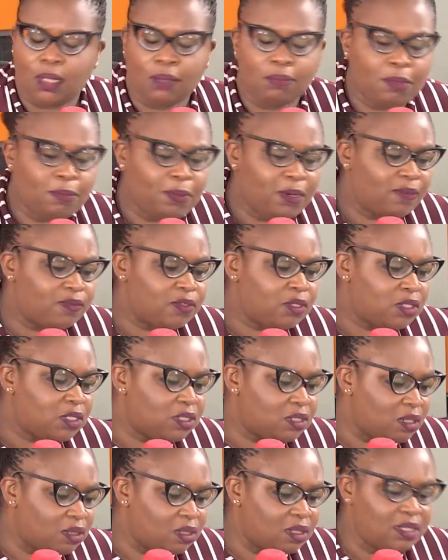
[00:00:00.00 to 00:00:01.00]
People have
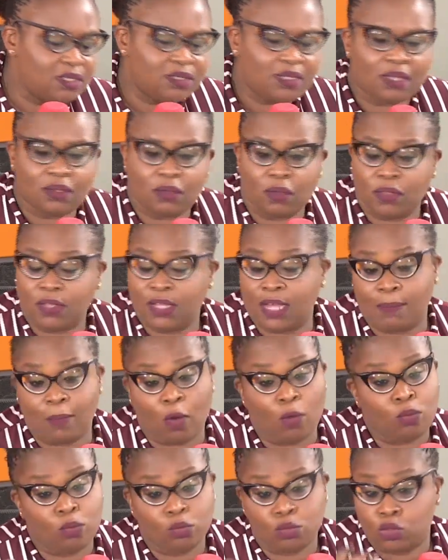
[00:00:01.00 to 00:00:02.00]
suggested this, that, the other thing. I'm
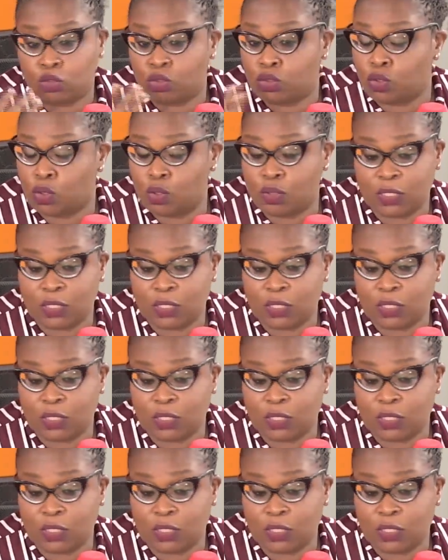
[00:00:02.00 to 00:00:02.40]
almost sure